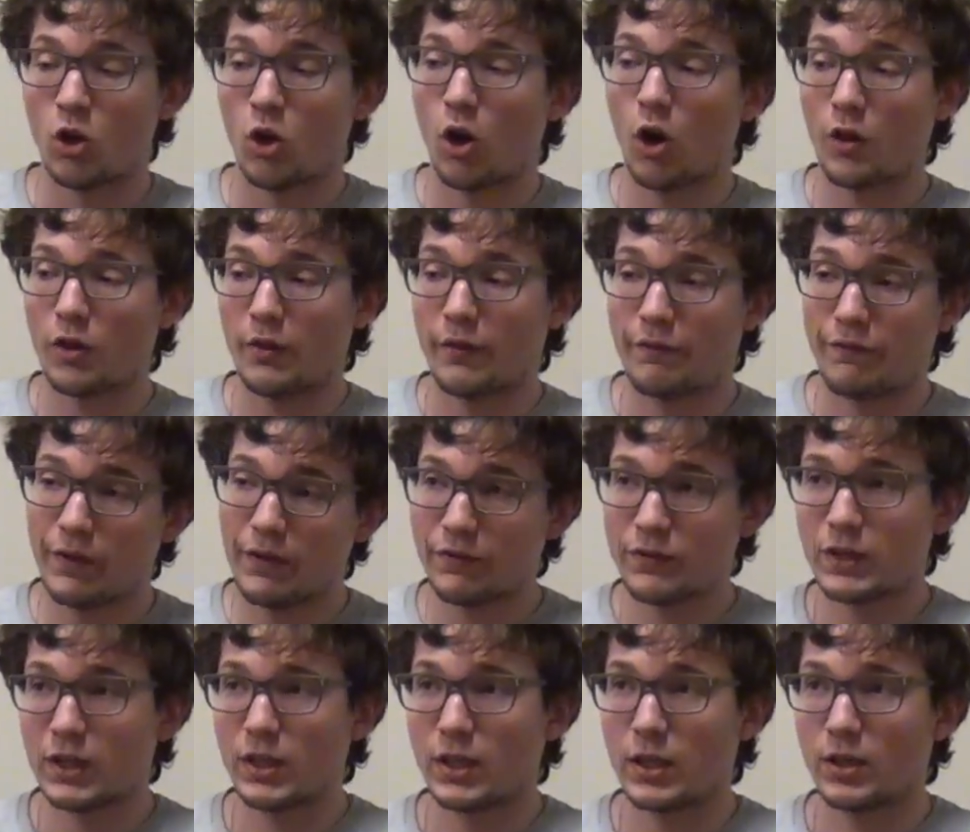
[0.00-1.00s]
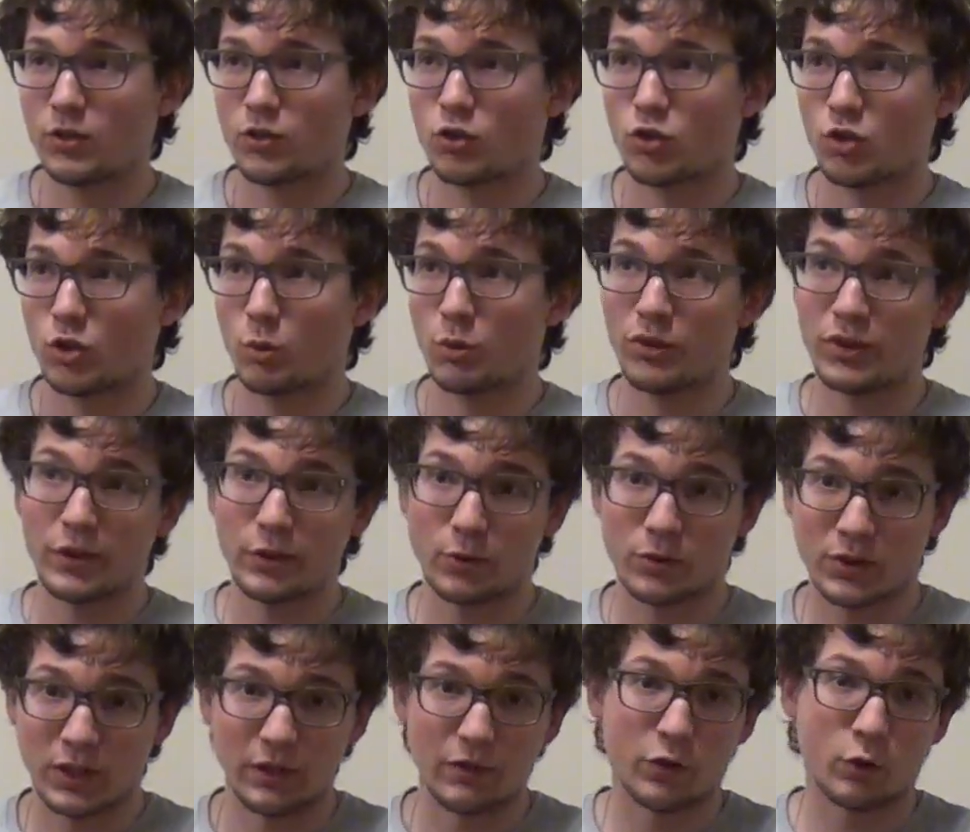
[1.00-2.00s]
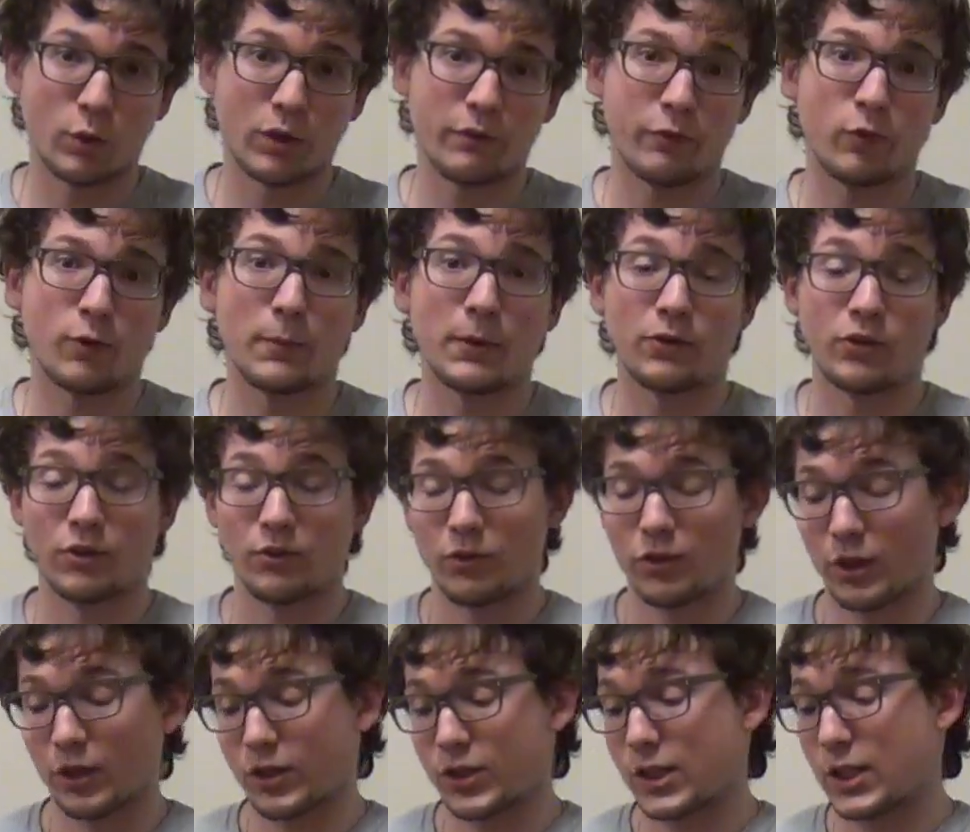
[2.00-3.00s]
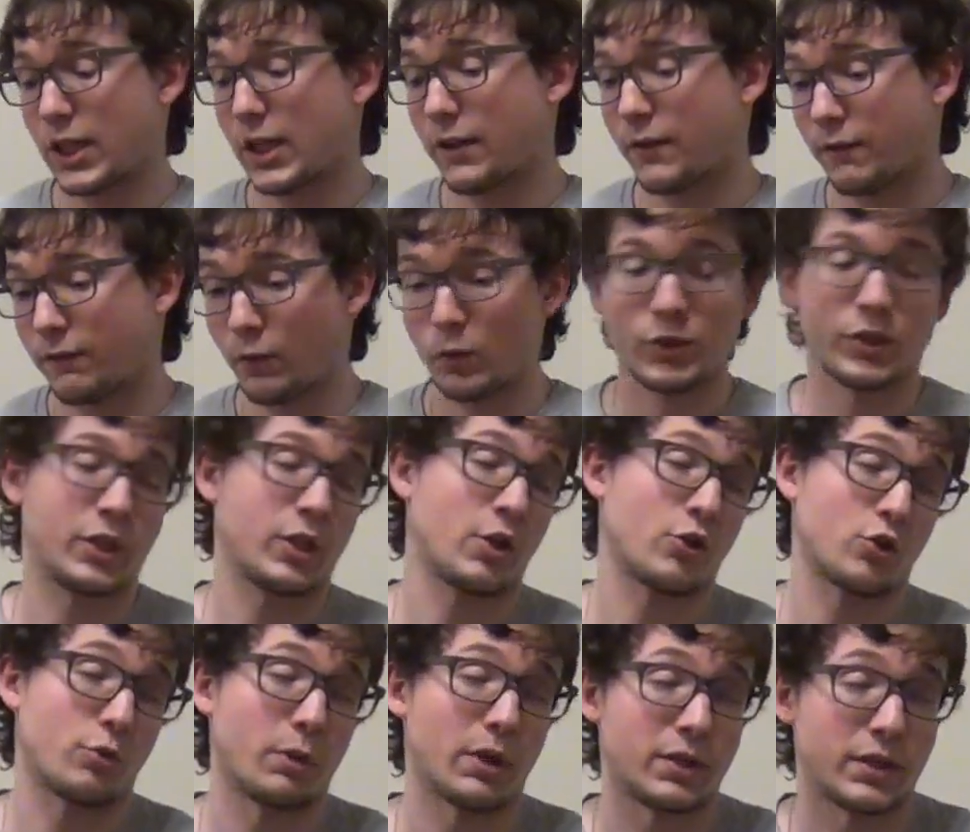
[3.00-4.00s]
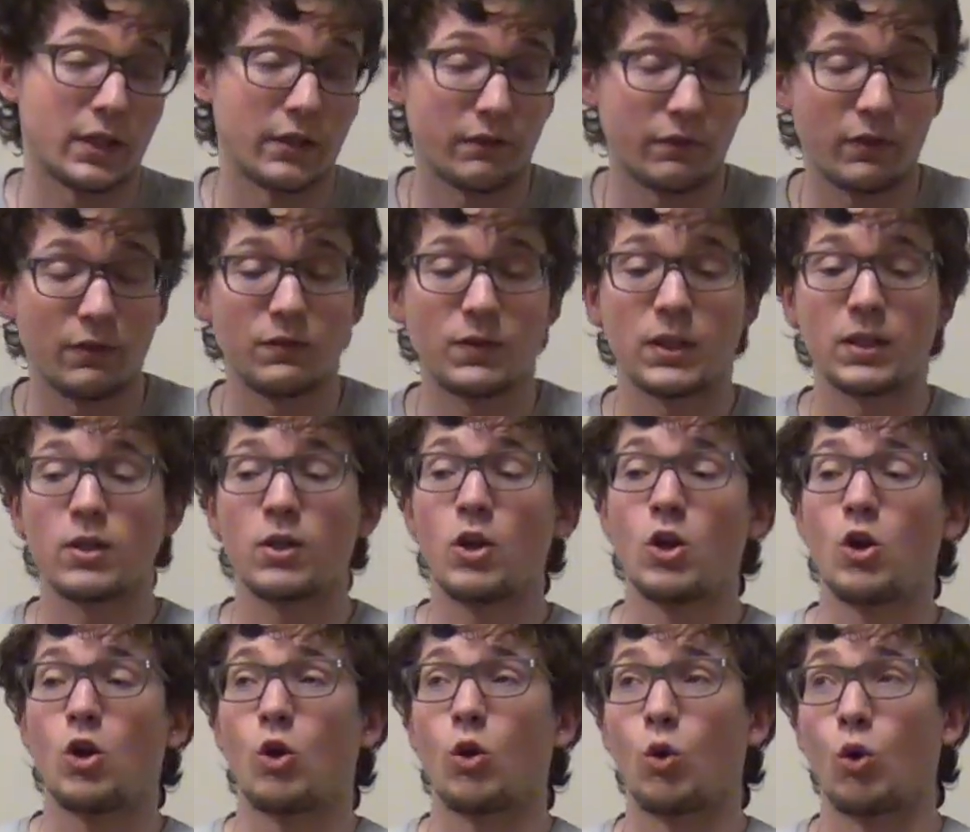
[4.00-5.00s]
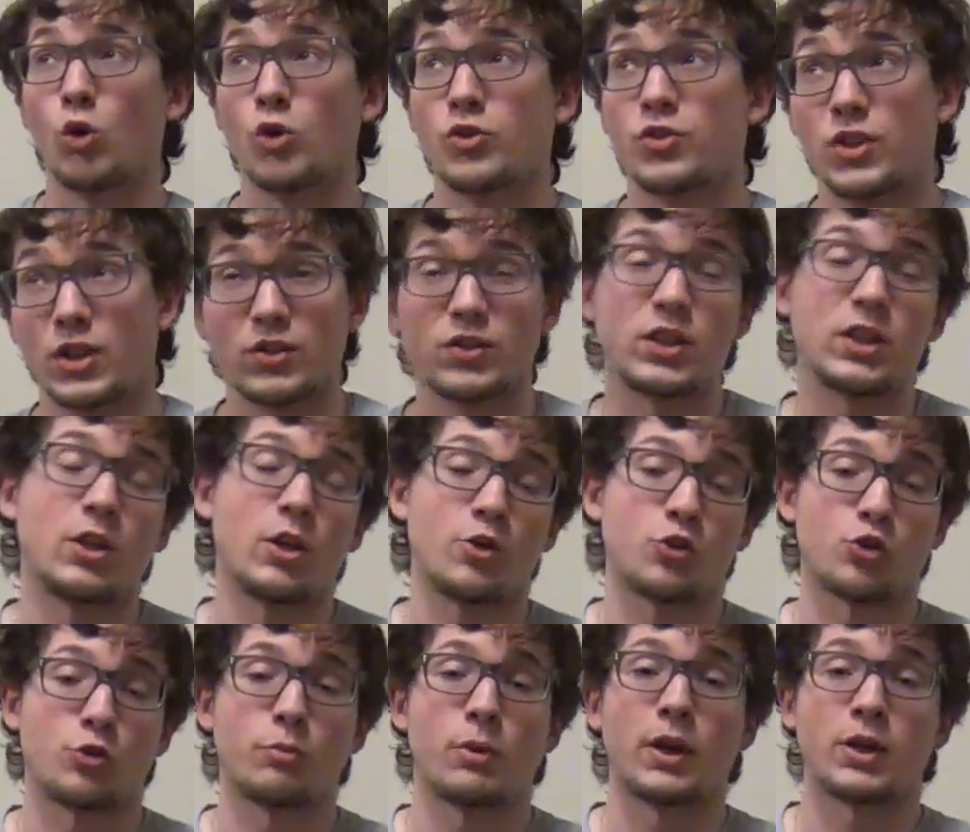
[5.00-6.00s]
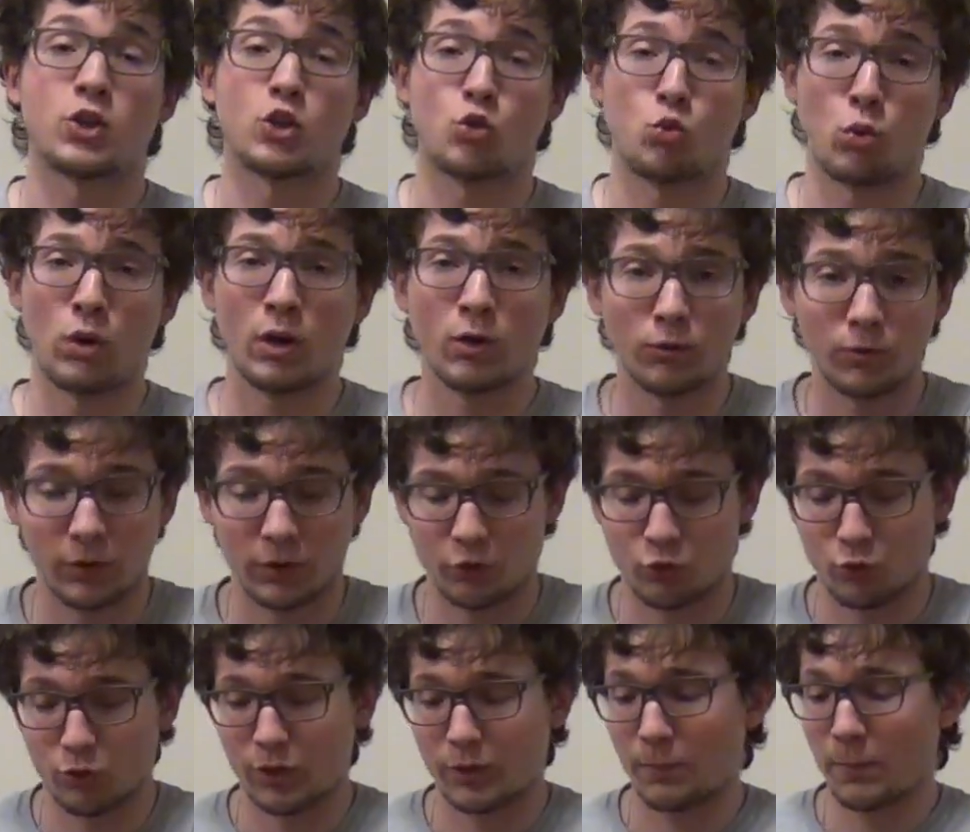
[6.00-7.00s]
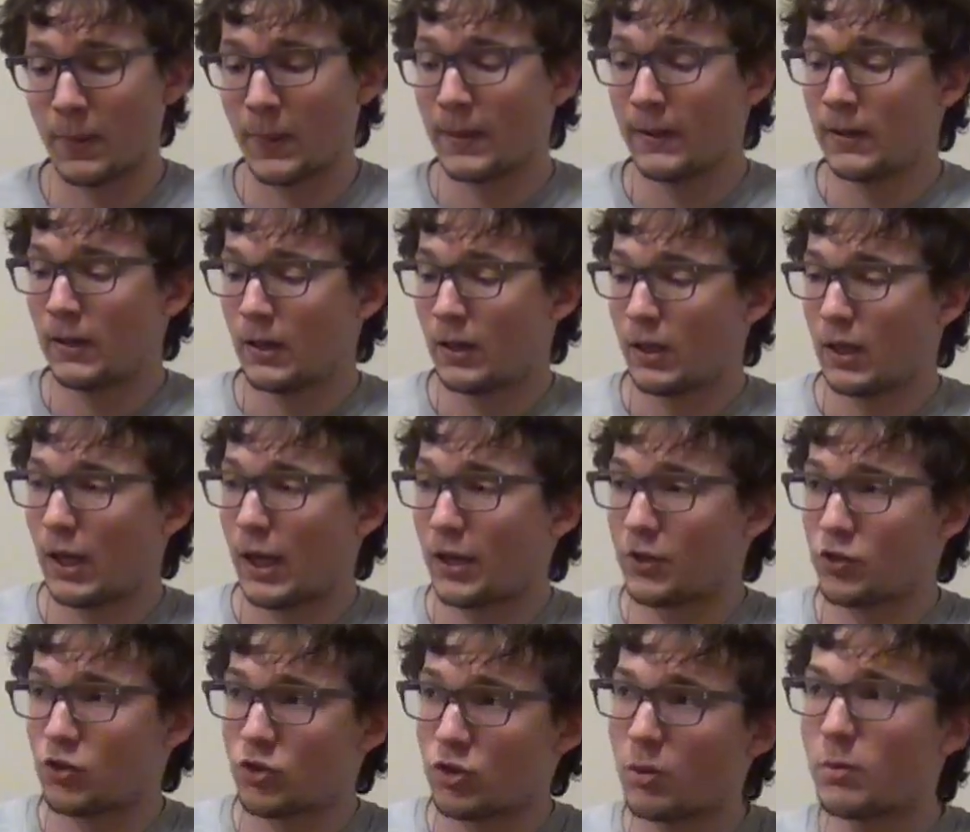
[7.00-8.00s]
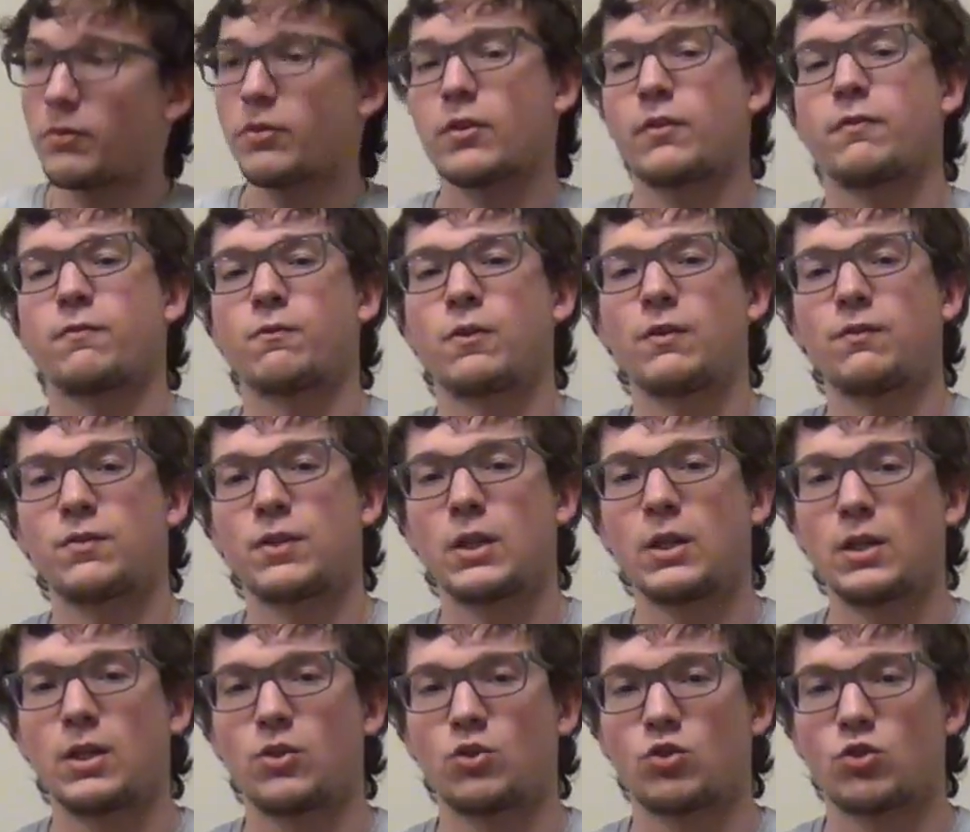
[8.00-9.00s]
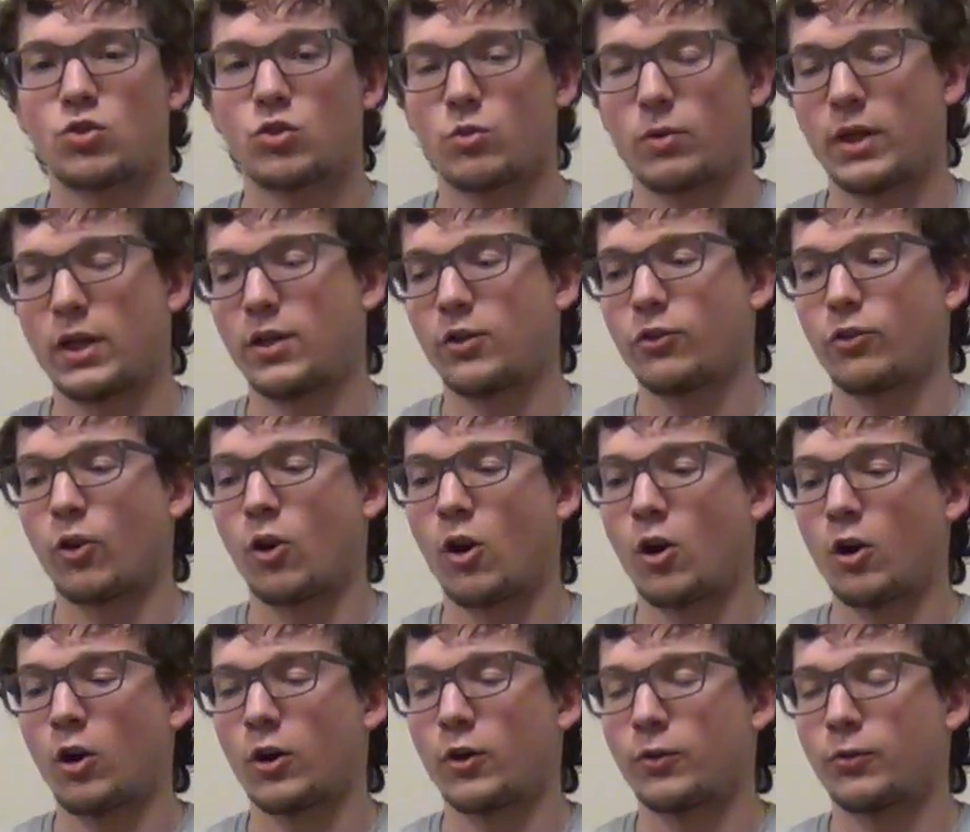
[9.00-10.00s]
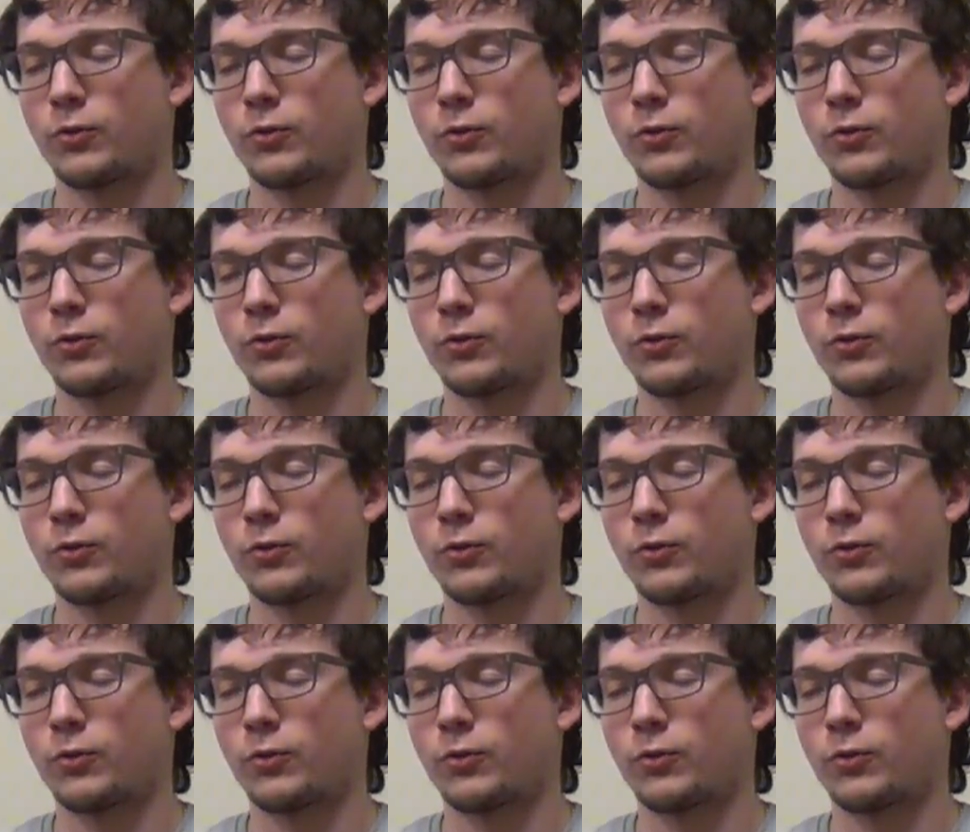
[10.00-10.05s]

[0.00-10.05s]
On the 15-inch, it was either 1024 by 768, 1400 by 1050, or 1600 by 1200. And some of the 15-inch screens are